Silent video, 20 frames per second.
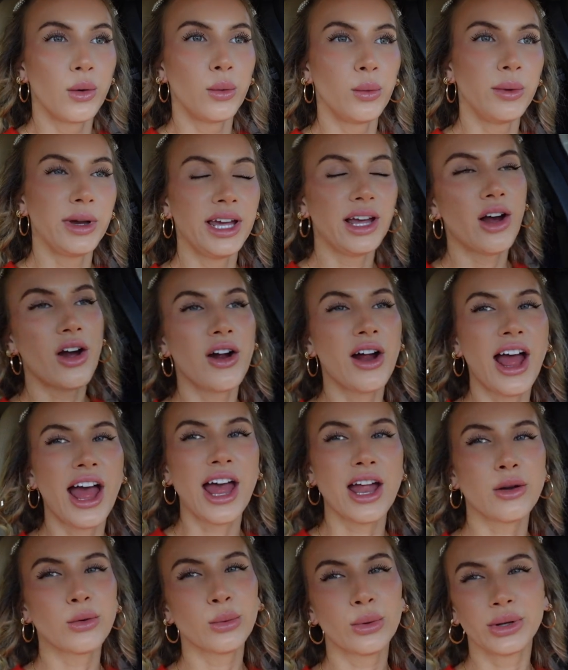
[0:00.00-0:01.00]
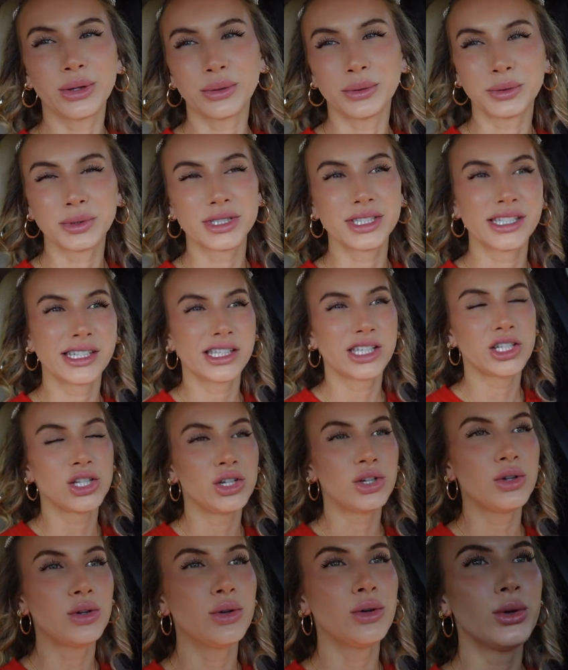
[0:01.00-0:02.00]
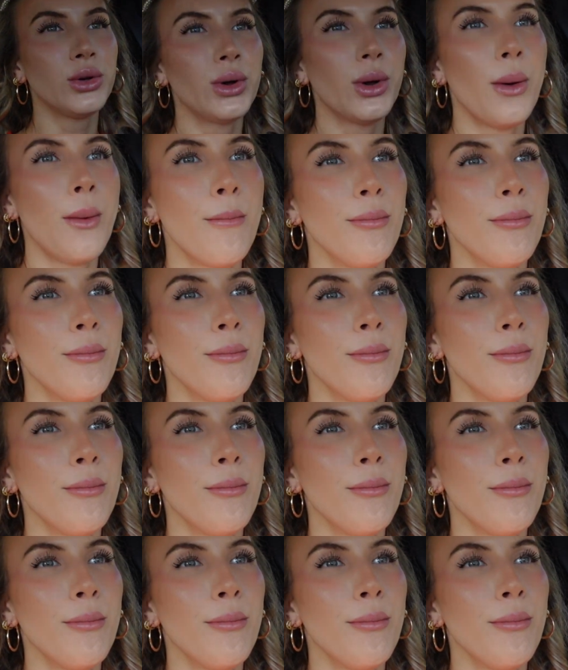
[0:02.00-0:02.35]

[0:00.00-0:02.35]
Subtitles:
We are en route to